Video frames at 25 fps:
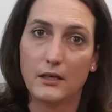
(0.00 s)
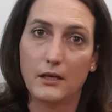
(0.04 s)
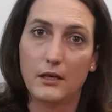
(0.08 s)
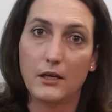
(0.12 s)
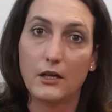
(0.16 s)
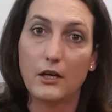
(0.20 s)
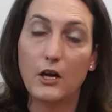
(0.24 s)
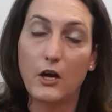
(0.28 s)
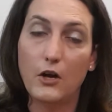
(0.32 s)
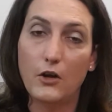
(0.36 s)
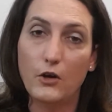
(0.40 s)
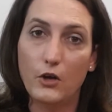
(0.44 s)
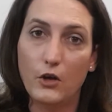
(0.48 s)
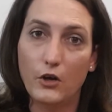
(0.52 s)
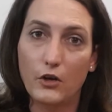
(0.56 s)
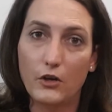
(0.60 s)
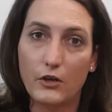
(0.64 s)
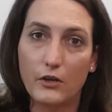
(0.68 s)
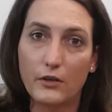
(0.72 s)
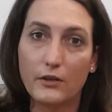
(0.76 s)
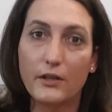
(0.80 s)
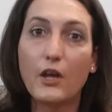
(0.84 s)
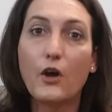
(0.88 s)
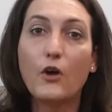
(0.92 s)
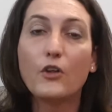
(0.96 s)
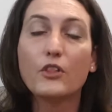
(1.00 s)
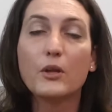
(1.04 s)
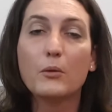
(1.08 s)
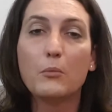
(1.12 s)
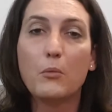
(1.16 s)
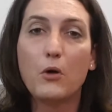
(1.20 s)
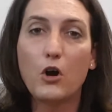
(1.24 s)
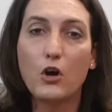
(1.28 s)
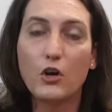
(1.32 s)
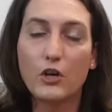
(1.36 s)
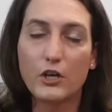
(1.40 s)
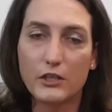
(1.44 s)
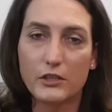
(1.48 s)
Go look, they're on the
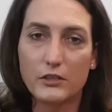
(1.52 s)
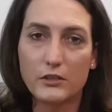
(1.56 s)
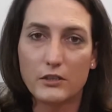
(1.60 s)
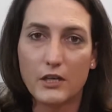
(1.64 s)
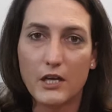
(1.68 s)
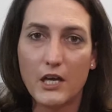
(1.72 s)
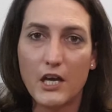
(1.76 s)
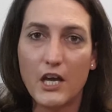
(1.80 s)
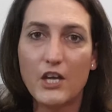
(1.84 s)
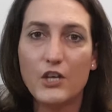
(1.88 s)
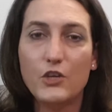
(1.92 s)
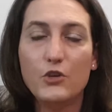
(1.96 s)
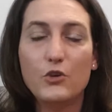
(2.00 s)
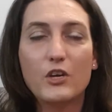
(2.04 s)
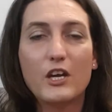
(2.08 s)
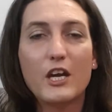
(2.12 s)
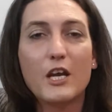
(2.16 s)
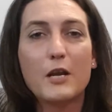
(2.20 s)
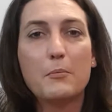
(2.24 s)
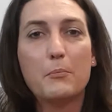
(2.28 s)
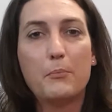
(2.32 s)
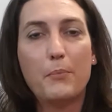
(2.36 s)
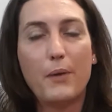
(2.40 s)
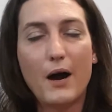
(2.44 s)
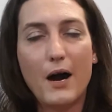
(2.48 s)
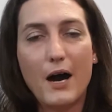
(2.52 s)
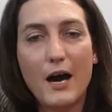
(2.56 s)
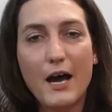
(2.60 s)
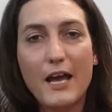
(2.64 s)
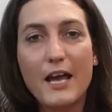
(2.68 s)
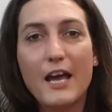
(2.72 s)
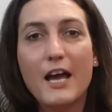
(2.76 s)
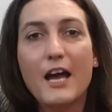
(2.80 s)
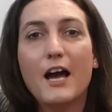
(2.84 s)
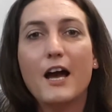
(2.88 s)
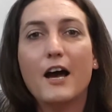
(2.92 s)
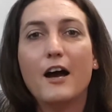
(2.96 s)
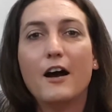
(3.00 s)
market. You can
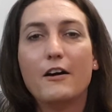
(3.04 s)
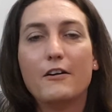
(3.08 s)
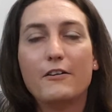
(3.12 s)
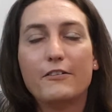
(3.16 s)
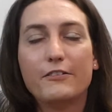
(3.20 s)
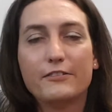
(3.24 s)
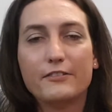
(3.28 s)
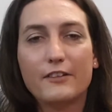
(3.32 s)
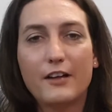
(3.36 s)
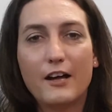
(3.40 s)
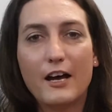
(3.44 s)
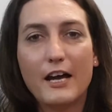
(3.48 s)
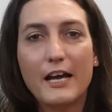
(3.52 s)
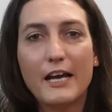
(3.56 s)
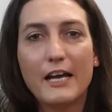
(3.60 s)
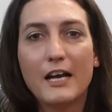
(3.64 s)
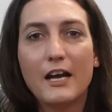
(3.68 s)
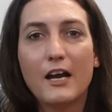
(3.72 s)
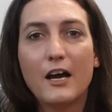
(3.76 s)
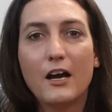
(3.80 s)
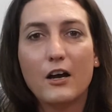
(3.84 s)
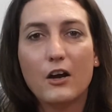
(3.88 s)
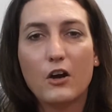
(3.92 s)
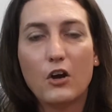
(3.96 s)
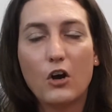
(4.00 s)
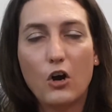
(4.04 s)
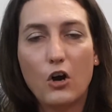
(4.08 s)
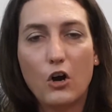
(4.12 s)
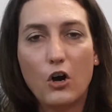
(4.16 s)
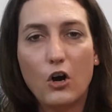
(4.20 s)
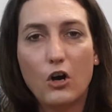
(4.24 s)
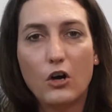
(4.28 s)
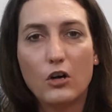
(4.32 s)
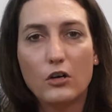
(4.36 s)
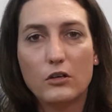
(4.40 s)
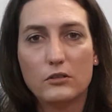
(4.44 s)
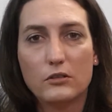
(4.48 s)
buy a flying car.